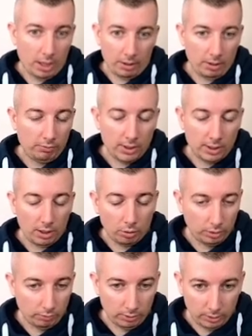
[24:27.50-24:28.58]
if we stay
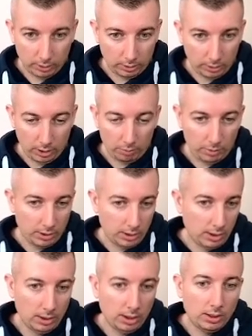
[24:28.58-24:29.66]
only with heavy pieces,
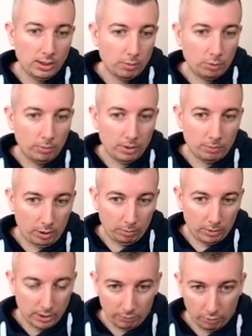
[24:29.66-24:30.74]
and then in some moment
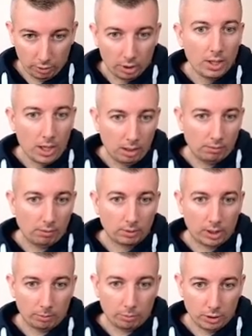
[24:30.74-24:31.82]
probably c4, and we will
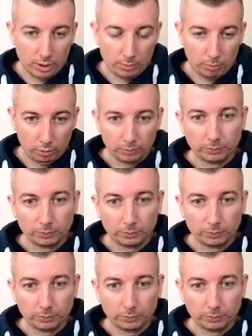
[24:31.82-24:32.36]
capture this pawn.